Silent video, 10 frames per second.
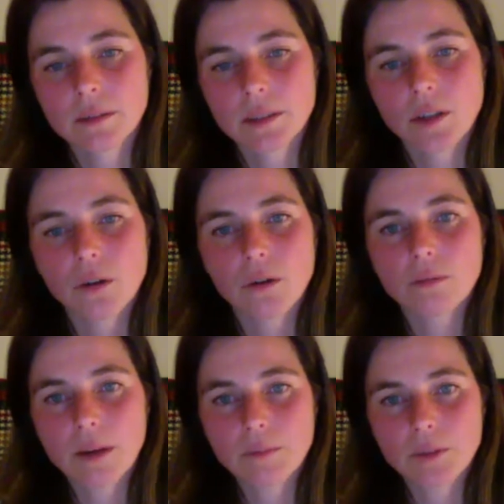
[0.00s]

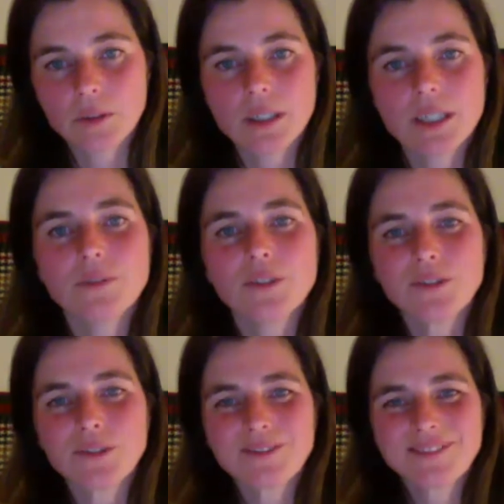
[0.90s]
So I'm going to leave
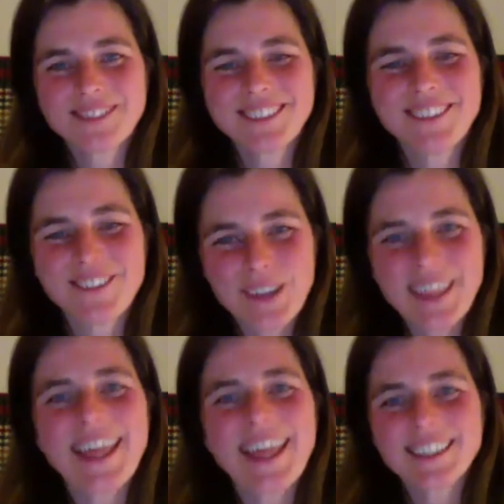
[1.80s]
you,
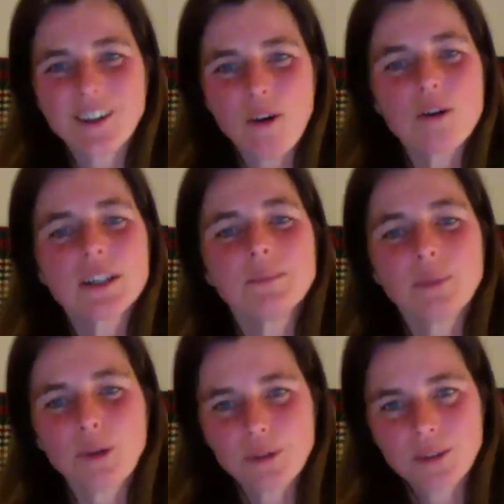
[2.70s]
with that,
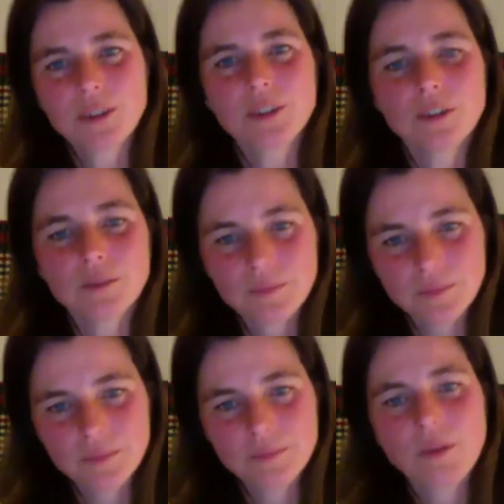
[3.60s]
holding both,
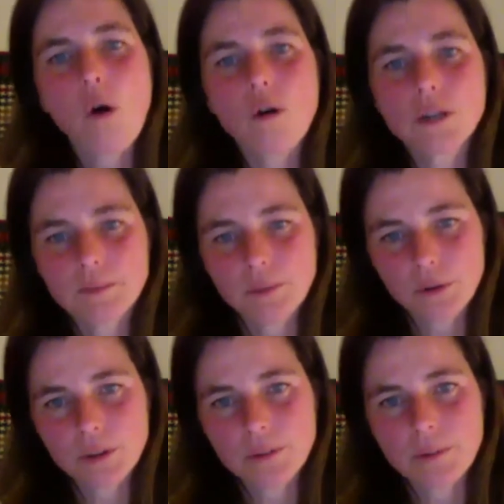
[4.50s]
holding
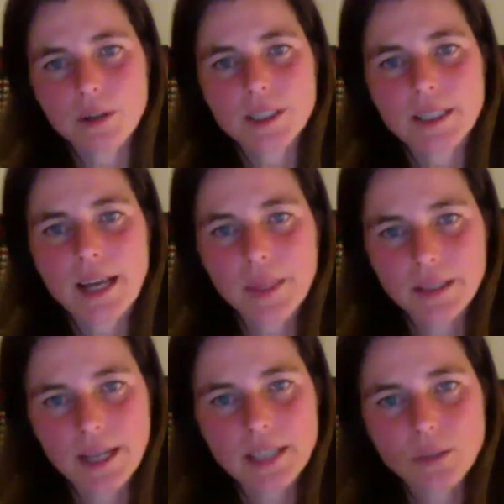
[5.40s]
both, because I
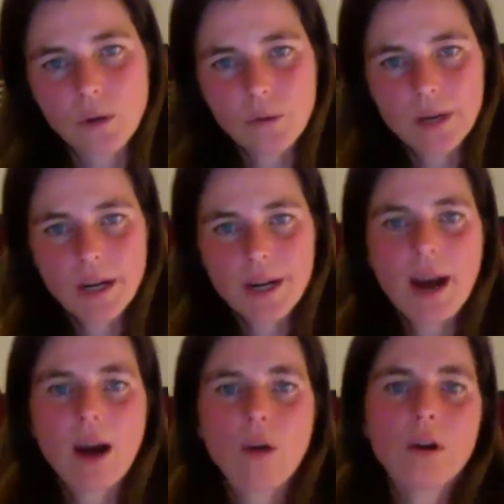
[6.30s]
think that's where we are
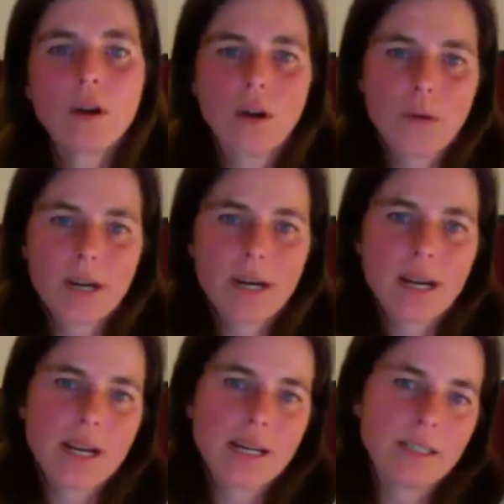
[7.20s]
now. We are
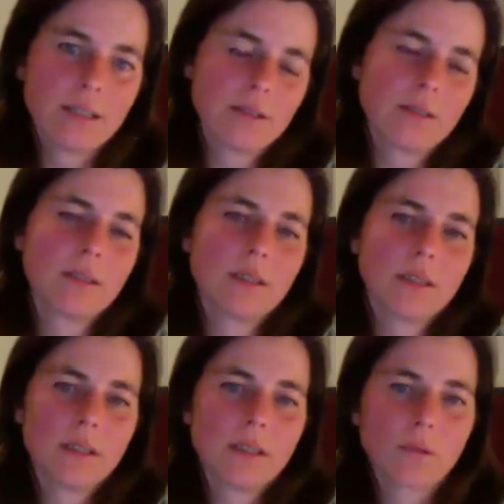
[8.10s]
here.
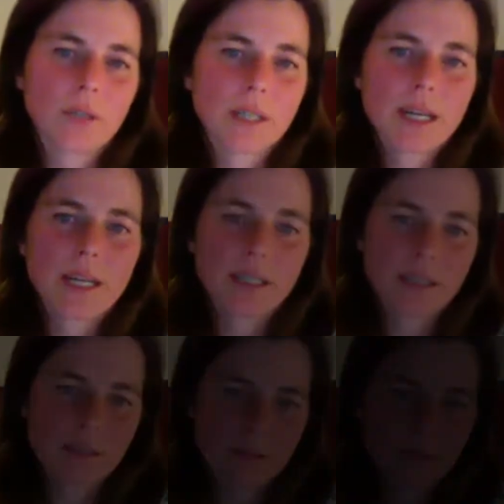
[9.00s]
We are here.